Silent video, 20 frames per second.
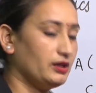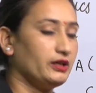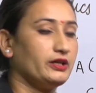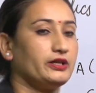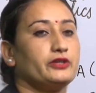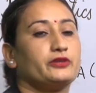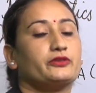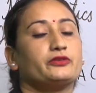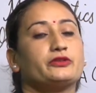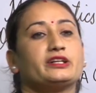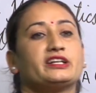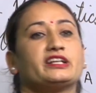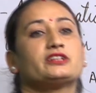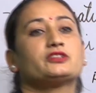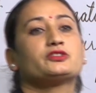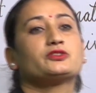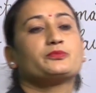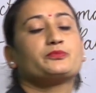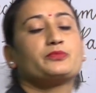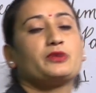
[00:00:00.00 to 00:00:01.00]
You need
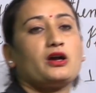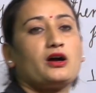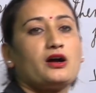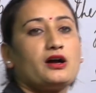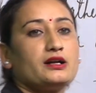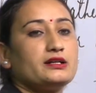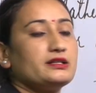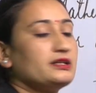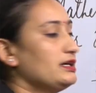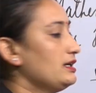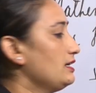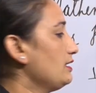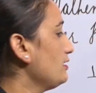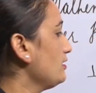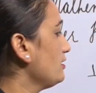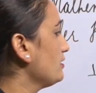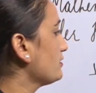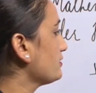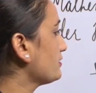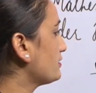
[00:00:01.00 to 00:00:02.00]
to plot
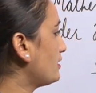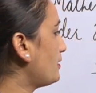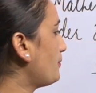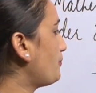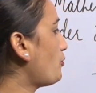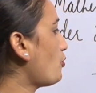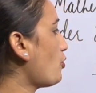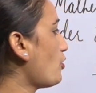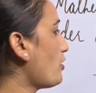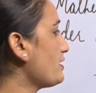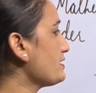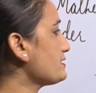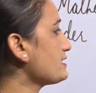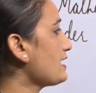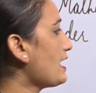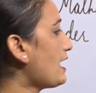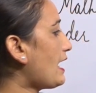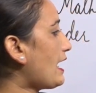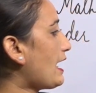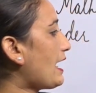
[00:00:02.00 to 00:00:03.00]
the points
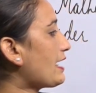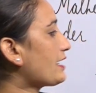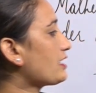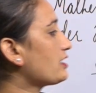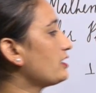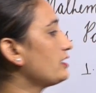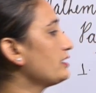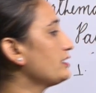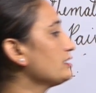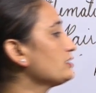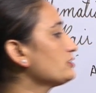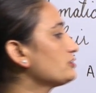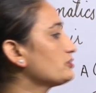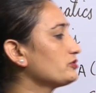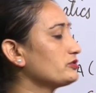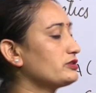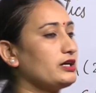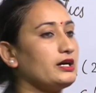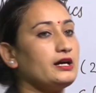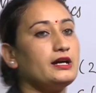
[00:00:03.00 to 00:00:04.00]
according to
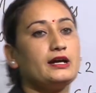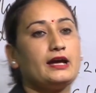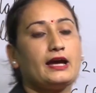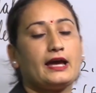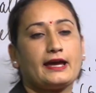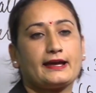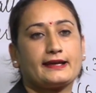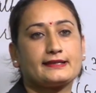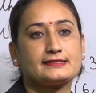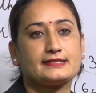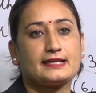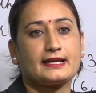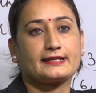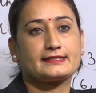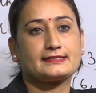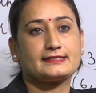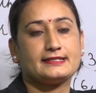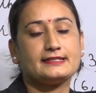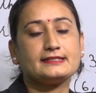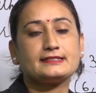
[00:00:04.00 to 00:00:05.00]
the
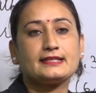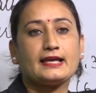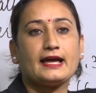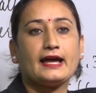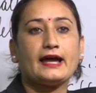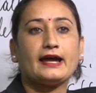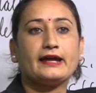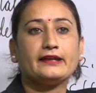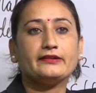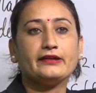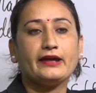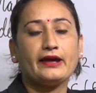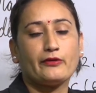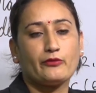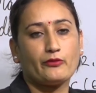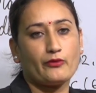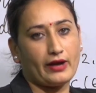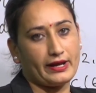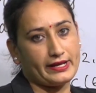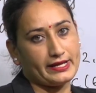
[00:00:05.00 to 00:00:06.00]
x-axis and
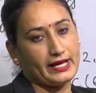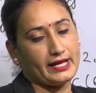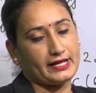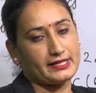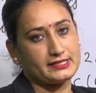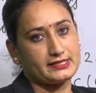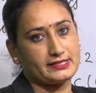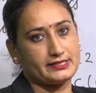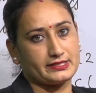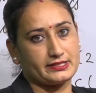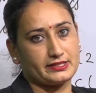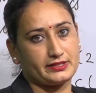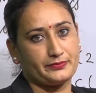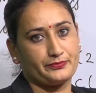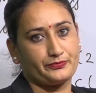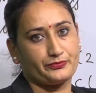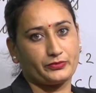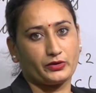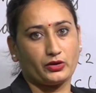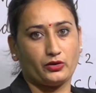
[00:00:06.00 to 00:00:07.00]
y-axis.
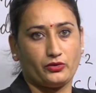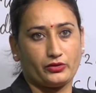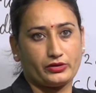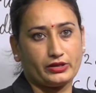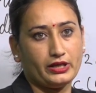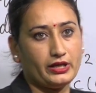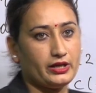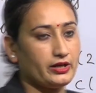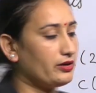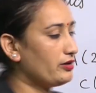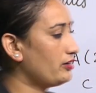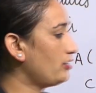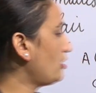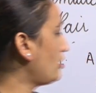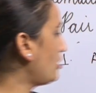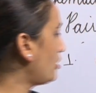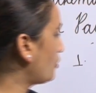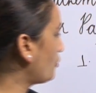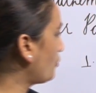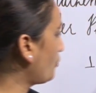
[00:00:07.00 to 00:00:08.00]
Okay.
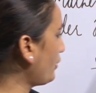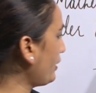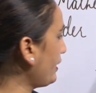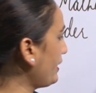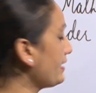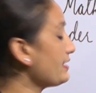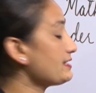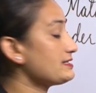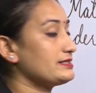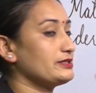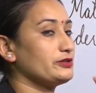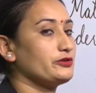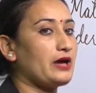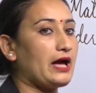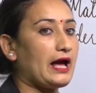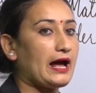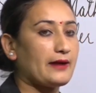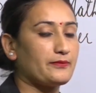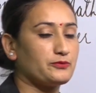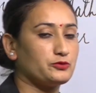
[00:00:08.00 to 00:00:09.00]
Always you
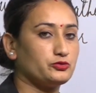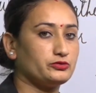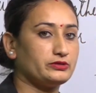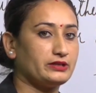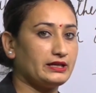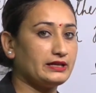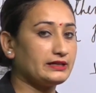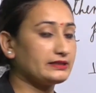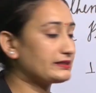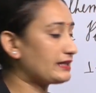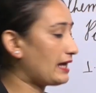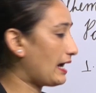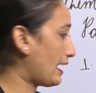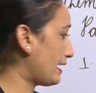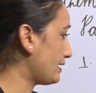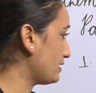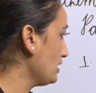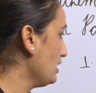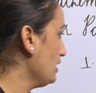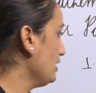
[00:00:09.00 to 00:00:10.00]
have to think
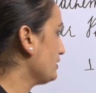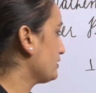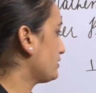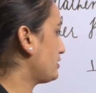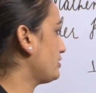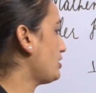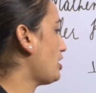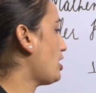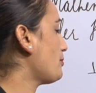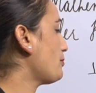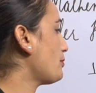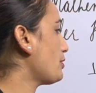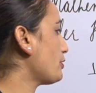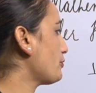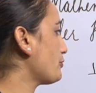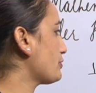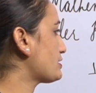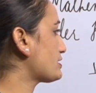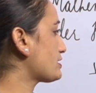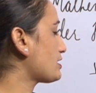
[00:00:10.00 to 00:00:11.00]
that the number
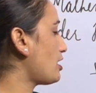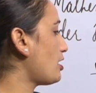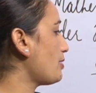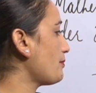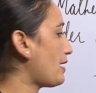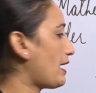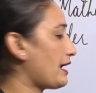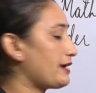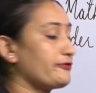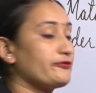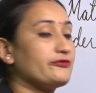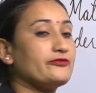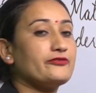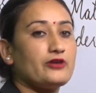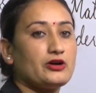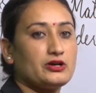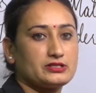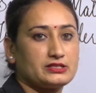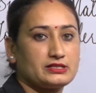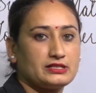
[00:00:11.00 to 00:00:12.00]
which come at
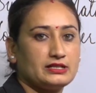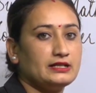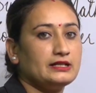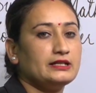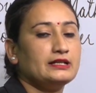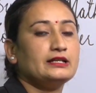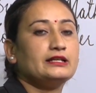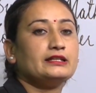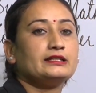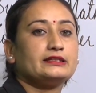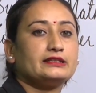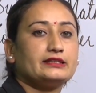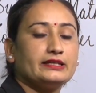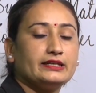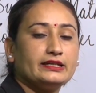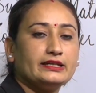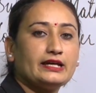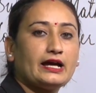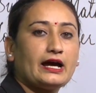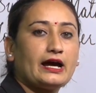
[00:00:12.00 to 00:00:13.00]
first,
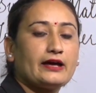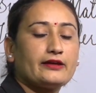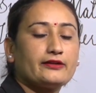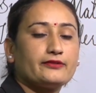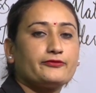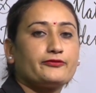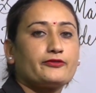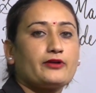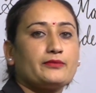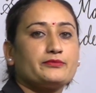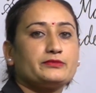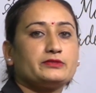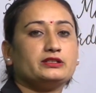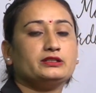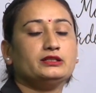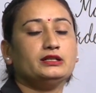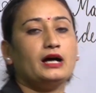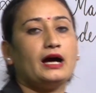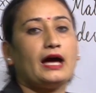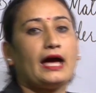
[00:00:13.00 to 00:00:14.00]
they are from the
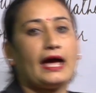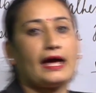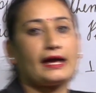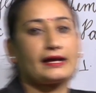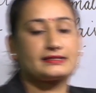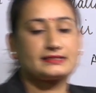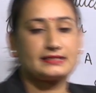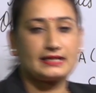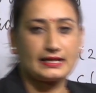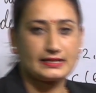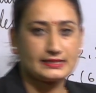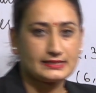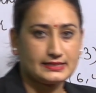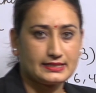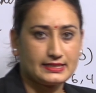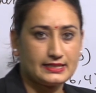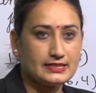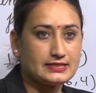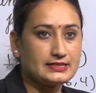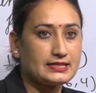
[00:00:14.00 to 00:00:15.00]

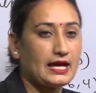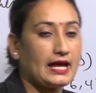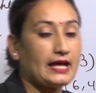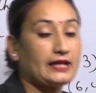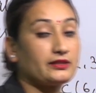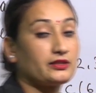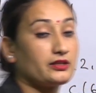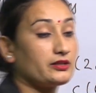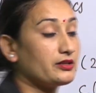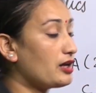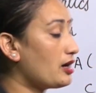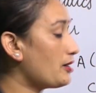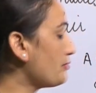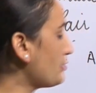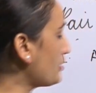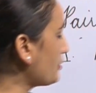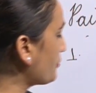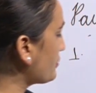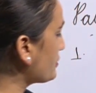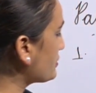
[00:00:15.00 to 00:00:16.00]
x-axis, and the
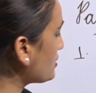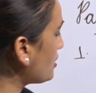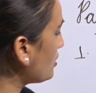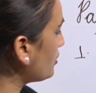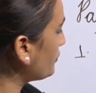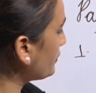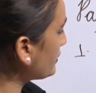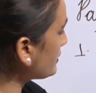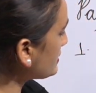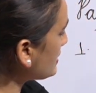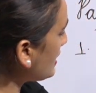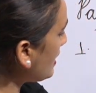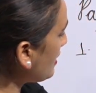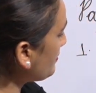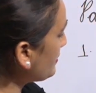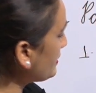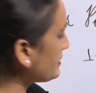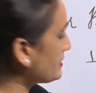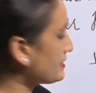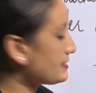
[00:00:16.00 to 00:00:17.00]
number which always
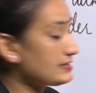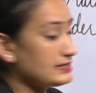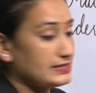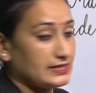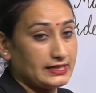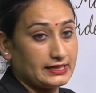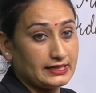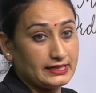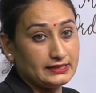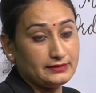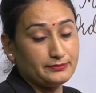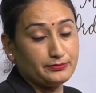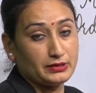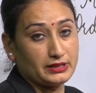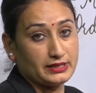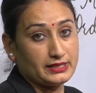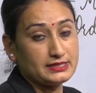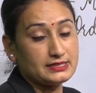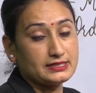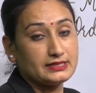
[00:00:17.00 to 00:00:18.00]
come in the second
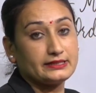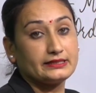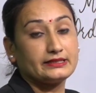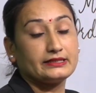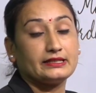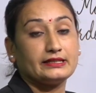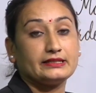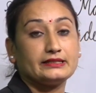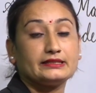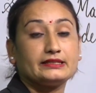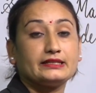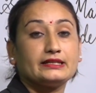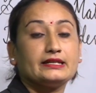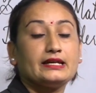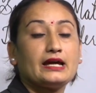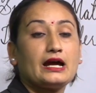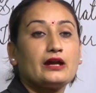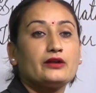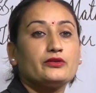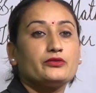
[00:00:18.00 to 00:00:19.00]
place, then they
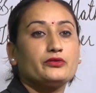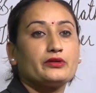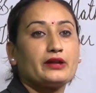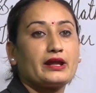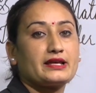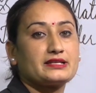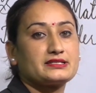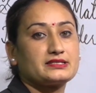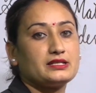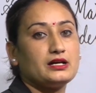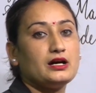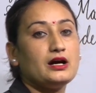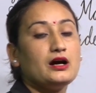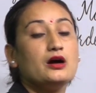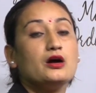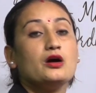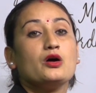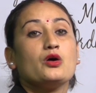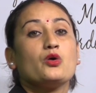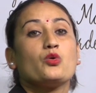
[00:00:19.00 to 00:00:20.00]
are known as the
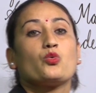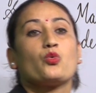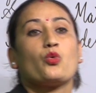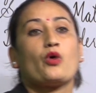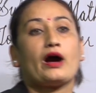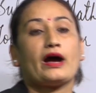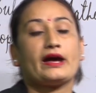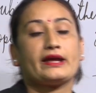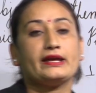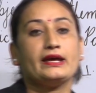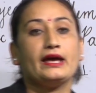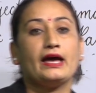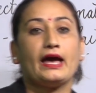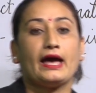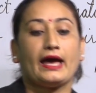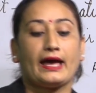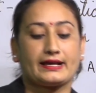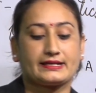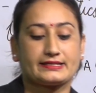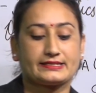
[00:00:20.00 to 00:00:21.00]

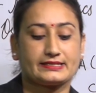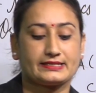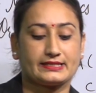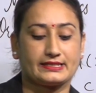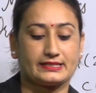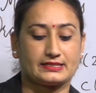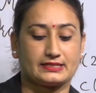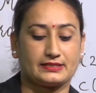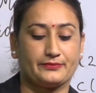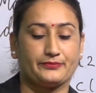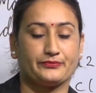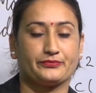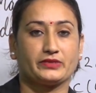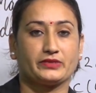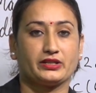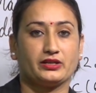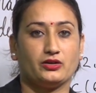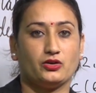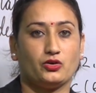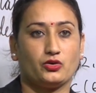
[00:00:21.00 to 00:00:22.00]
y-axis.
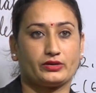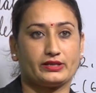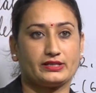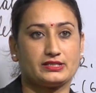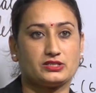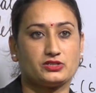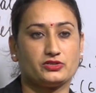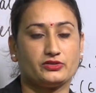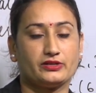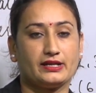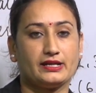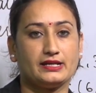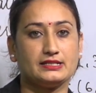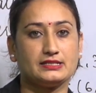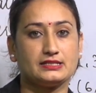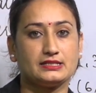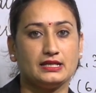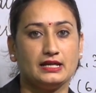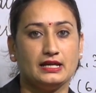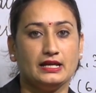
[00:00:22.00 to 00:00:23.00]
Okay,
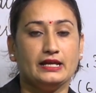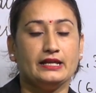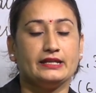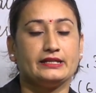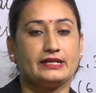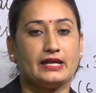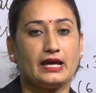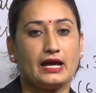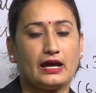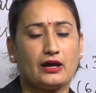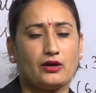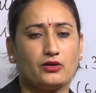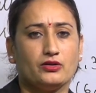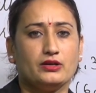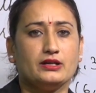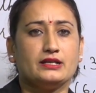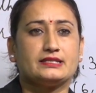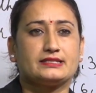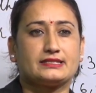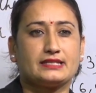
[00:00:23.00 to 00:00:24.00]
students. Now,
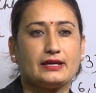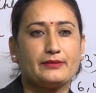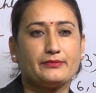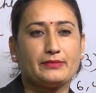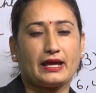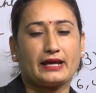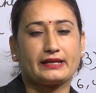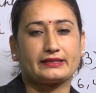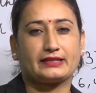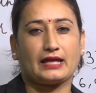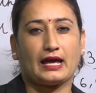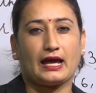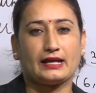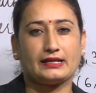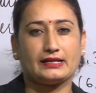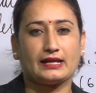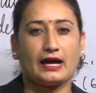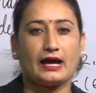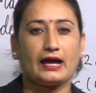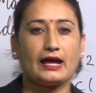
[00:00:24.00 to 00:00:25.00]
same like
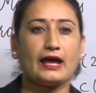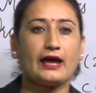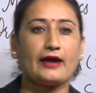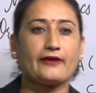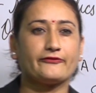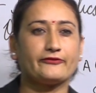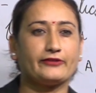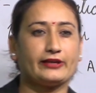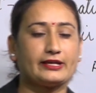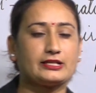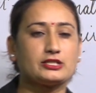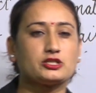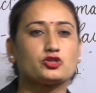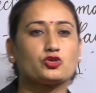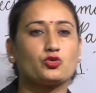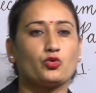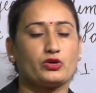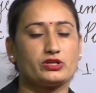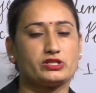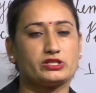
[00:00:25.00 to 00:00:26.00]
that, I have next
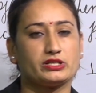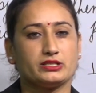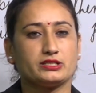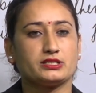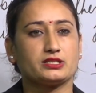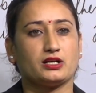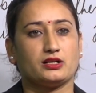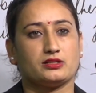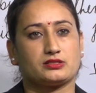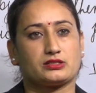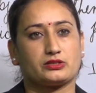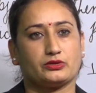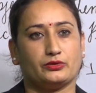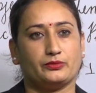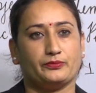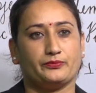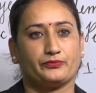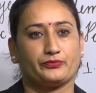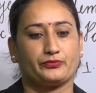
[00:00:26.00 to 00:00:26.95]
questions also.